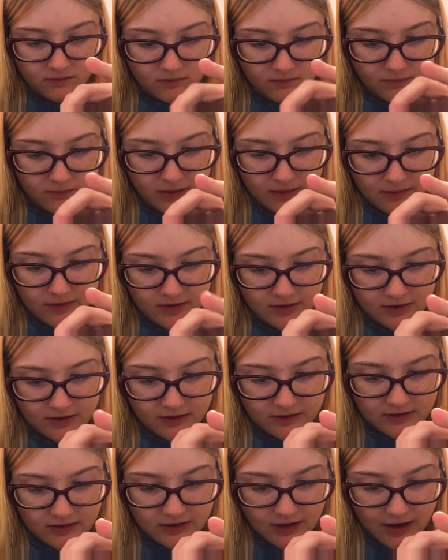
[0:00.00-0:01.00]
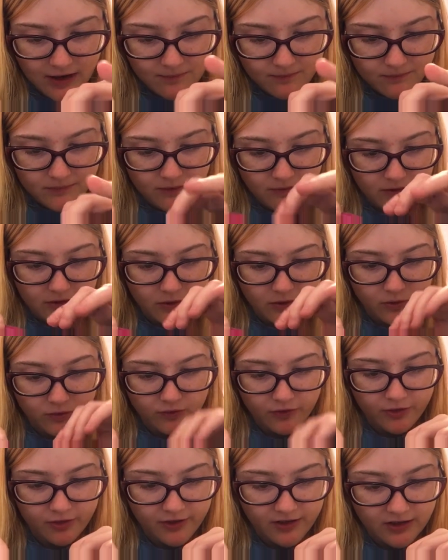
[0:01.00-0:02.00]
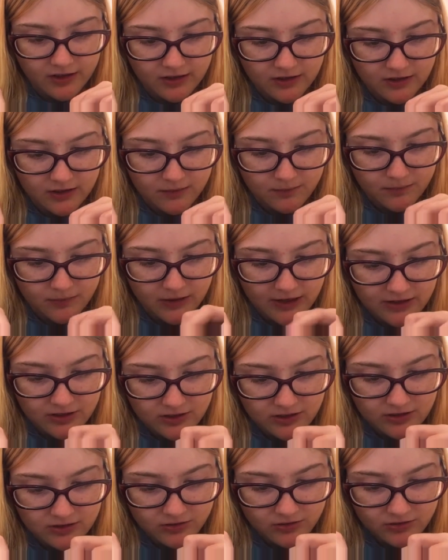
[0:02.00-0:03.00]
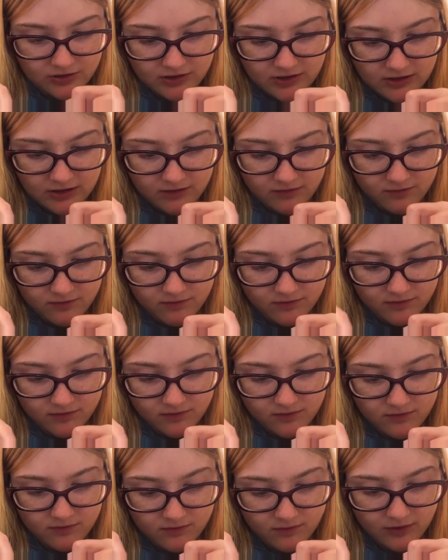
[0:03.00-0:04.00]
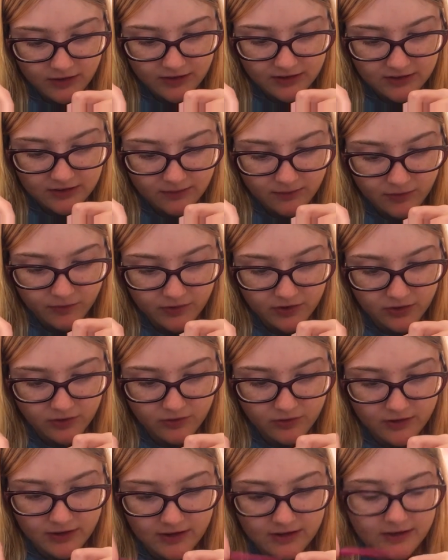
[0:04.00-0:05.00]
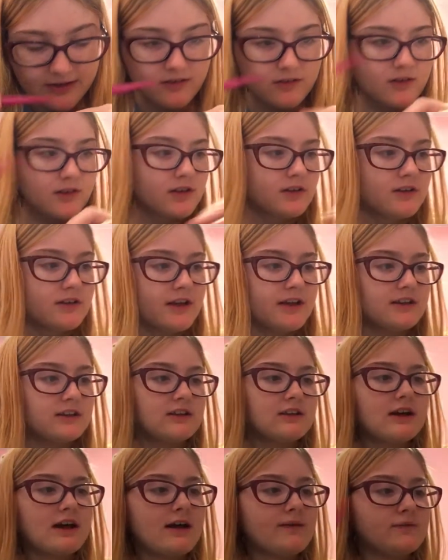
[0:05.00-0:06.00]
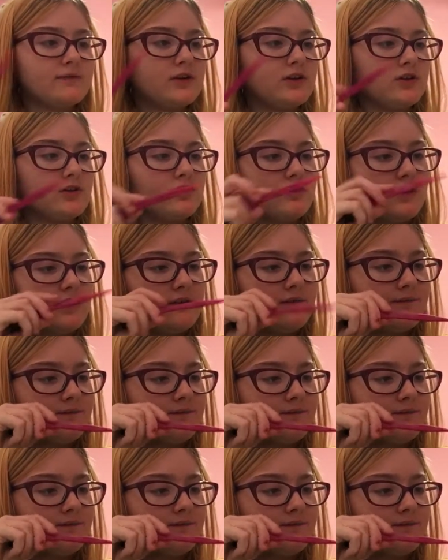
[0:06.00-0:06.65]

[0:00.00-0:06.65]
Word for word: Maybe, like I said, I'm the one overthinking it, but I just don't see why someone would do that. Like, take the time to do it.